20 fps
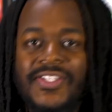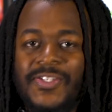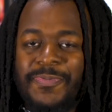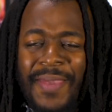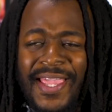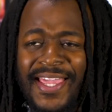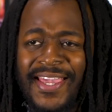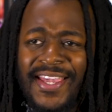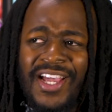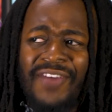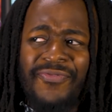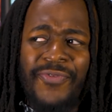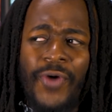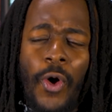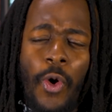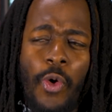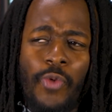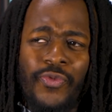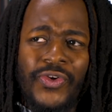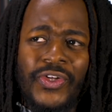Speaking
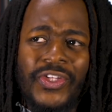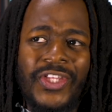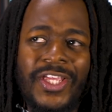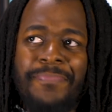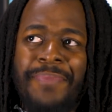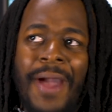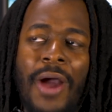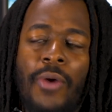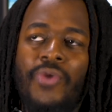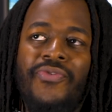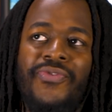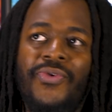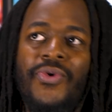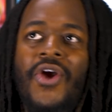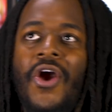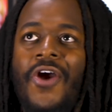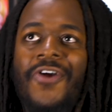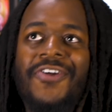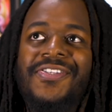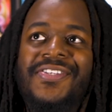of overly powerful
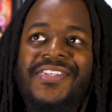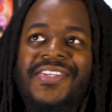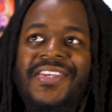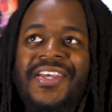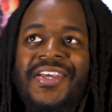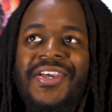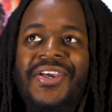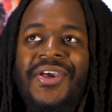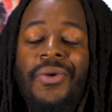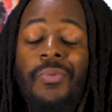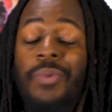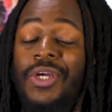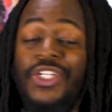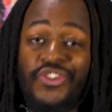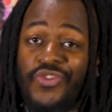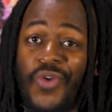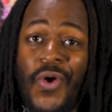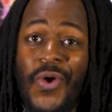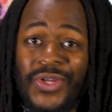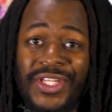cards, we
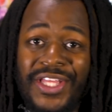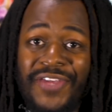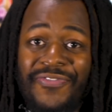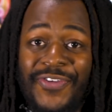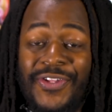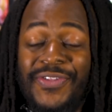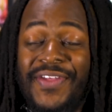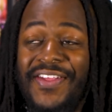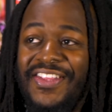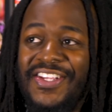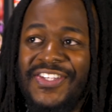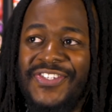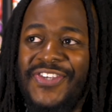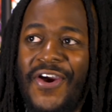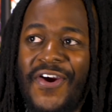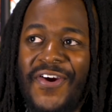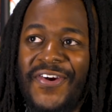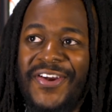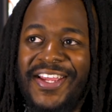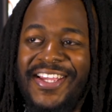strongly feel that this
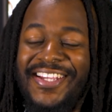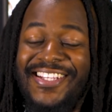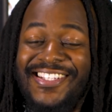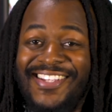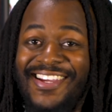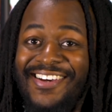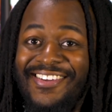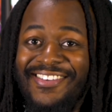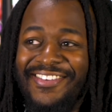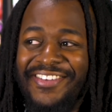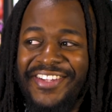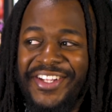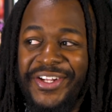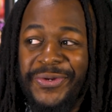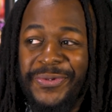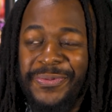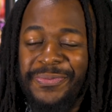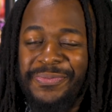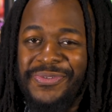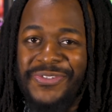card is a
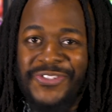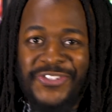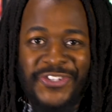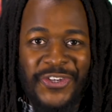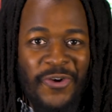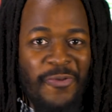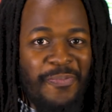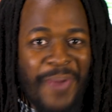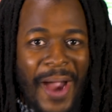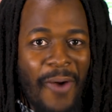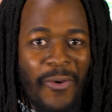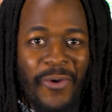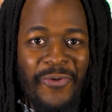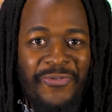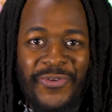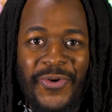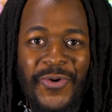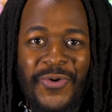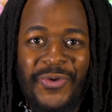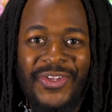little too
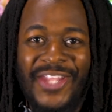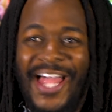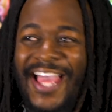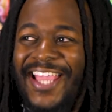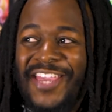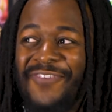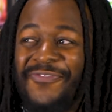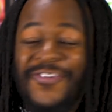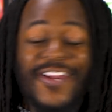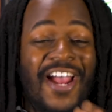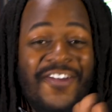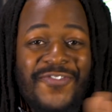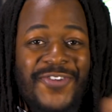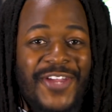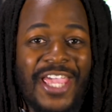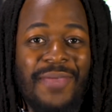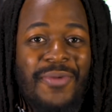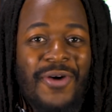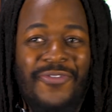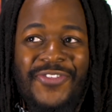powerful. Like if it ever
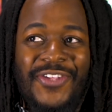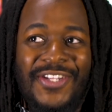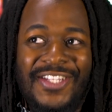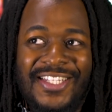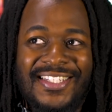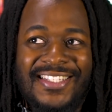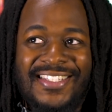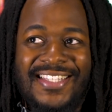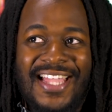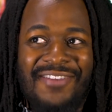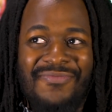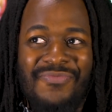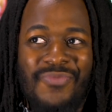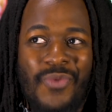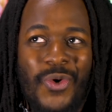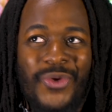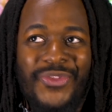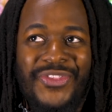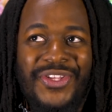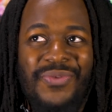came off the list at
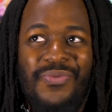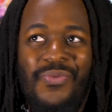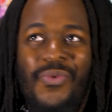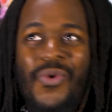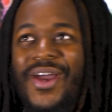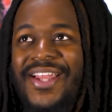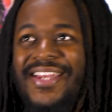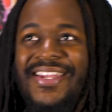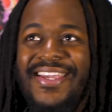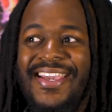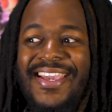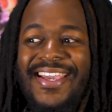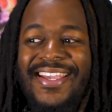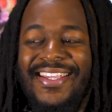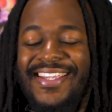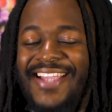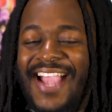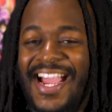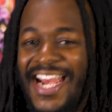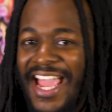more than one,
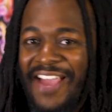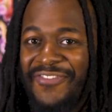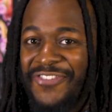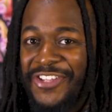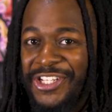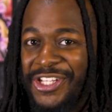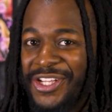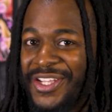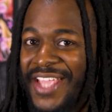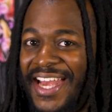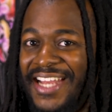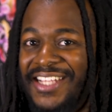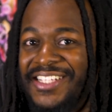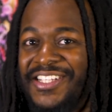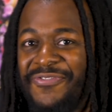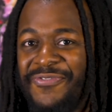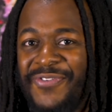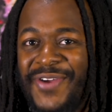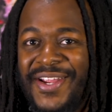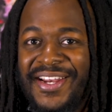you kind of have to look at it
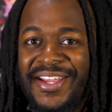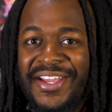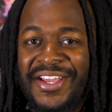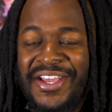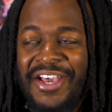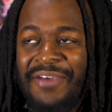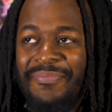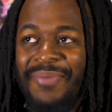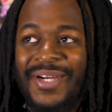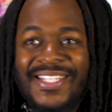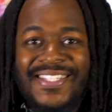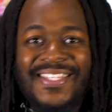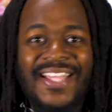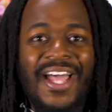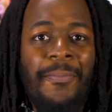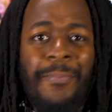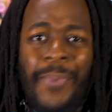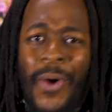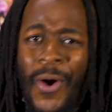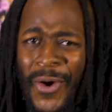different. But it's
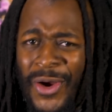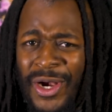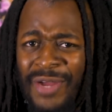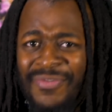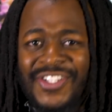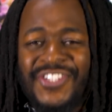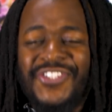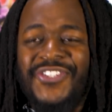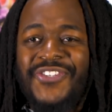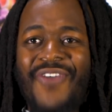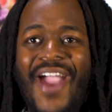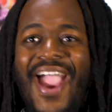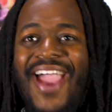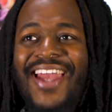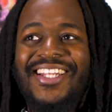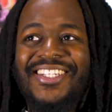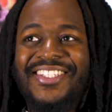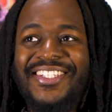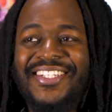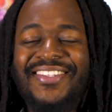a part of a
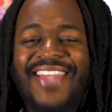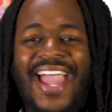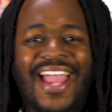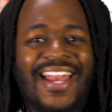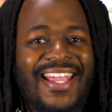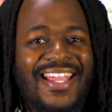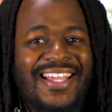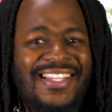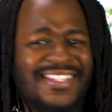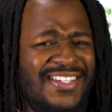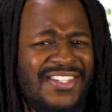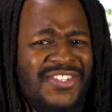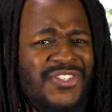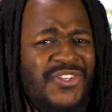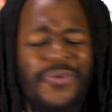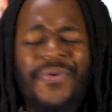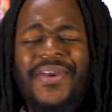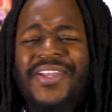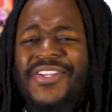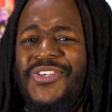strategy that isn't
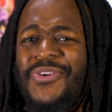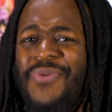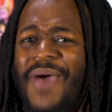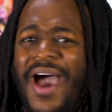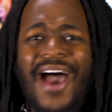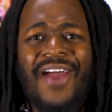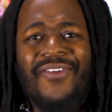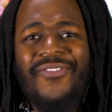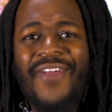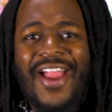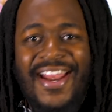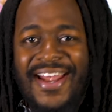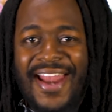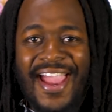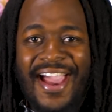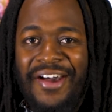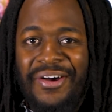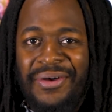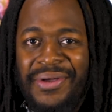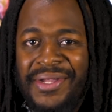doing too hot right
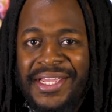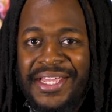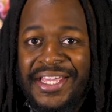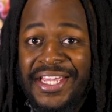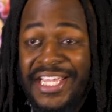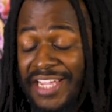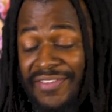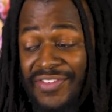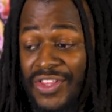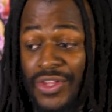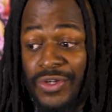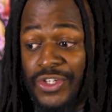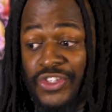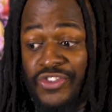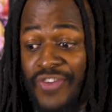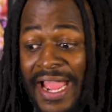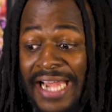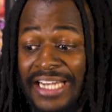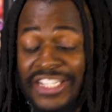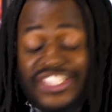now. Even though the
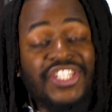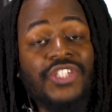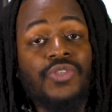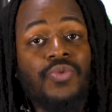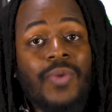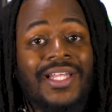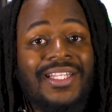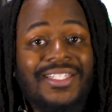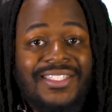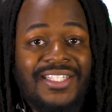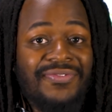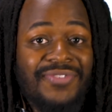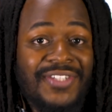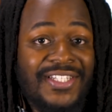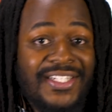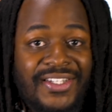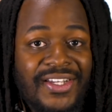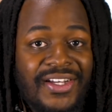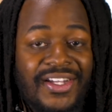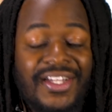strategy is
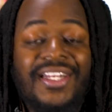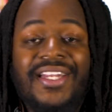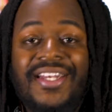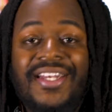relatively good,